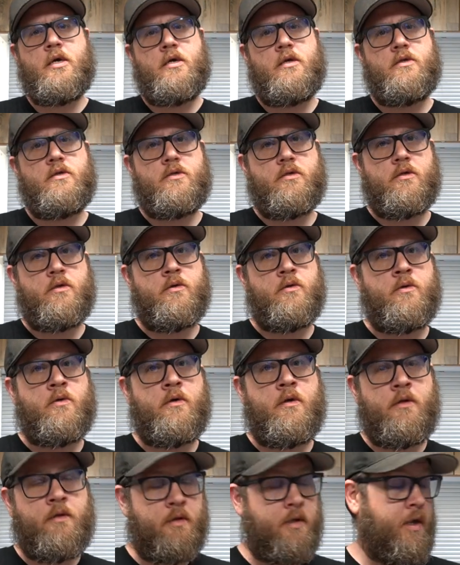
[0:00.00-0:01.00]

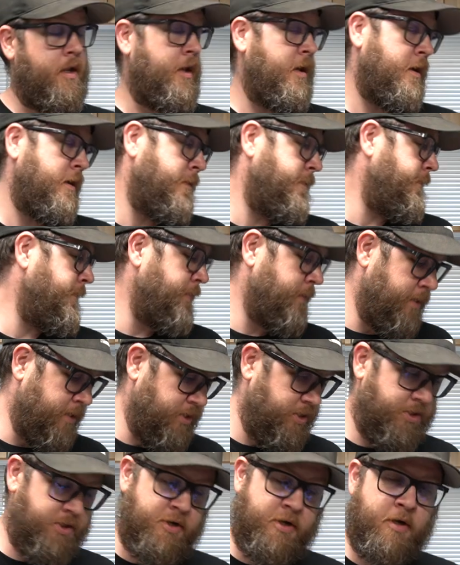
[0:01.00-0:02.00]
So um,
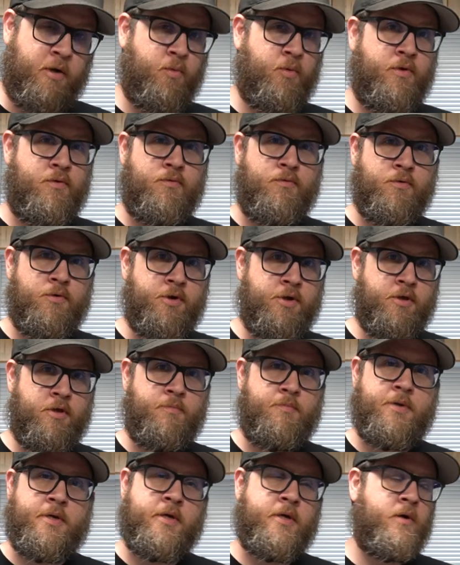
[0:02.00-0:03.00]
this year I went really
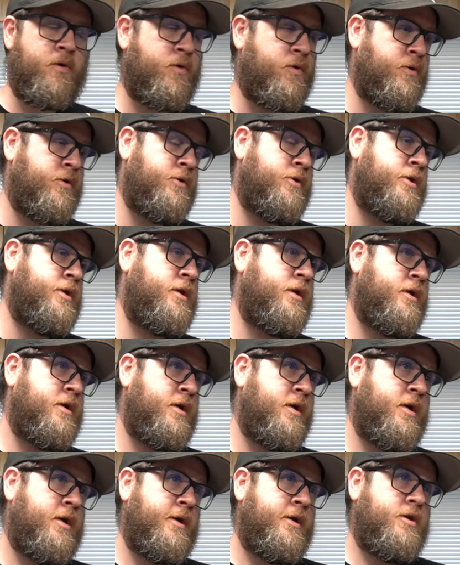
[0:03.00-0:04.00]
big on
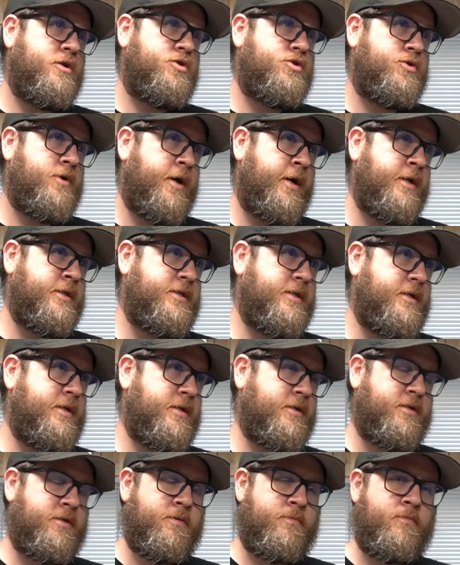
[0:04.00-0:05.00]
trying to
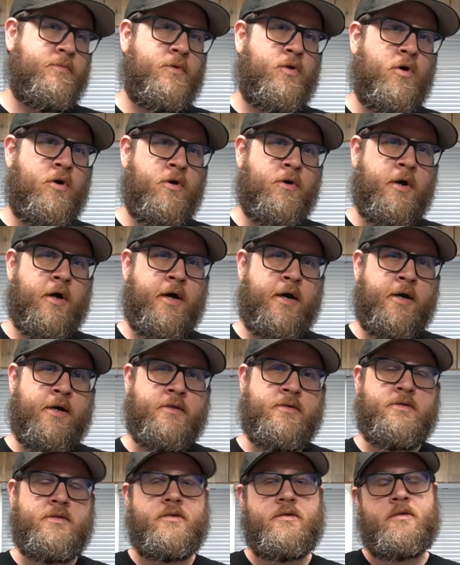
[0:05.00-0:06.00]
get some long
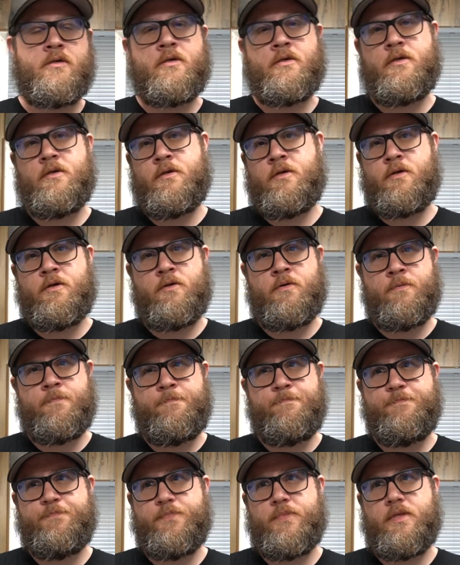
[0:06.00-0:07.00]
odds. So like, you know,
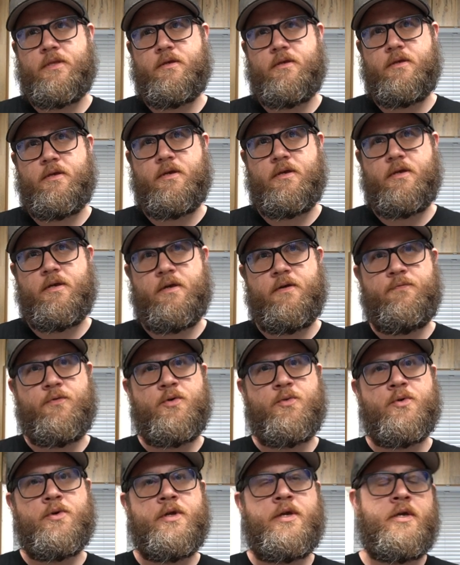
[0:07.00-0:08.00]
if
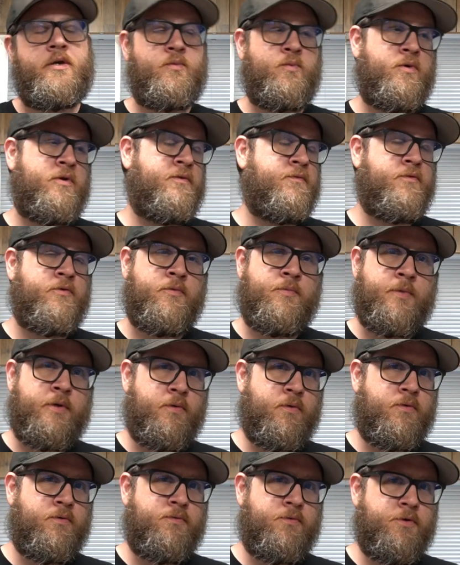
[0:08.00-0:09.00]
we were to hit one of them, it
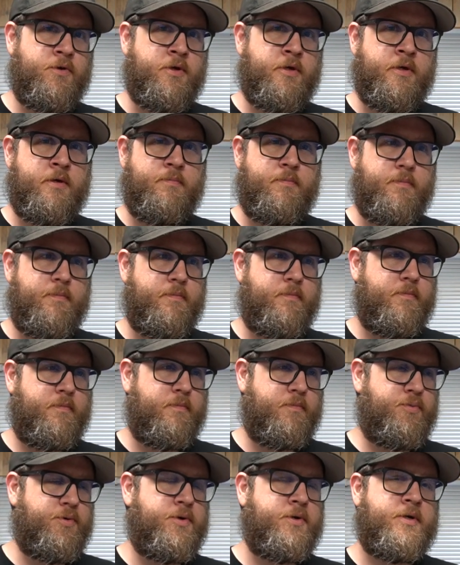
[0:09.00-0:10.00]
would really
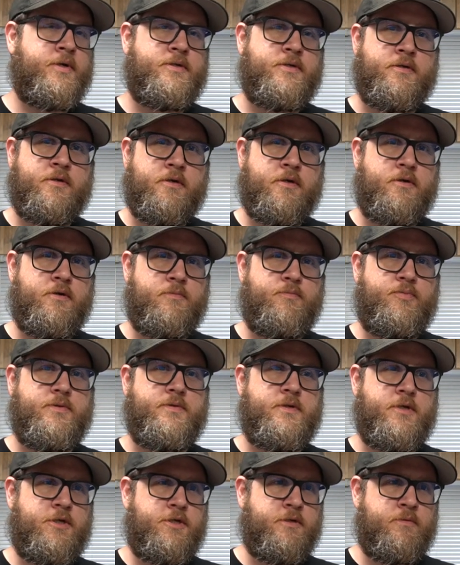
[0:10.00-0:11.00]
put us in a good
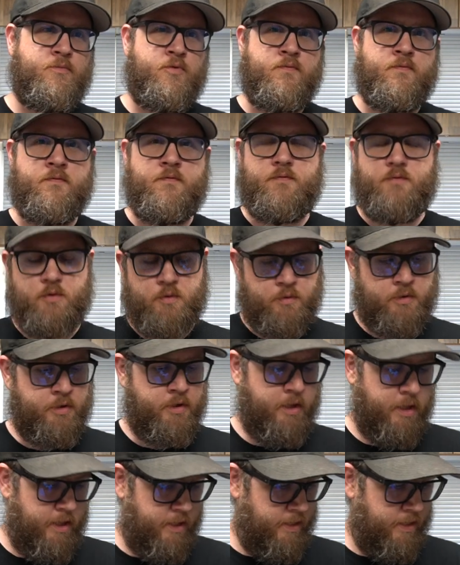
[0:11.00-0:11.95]
position moving forward.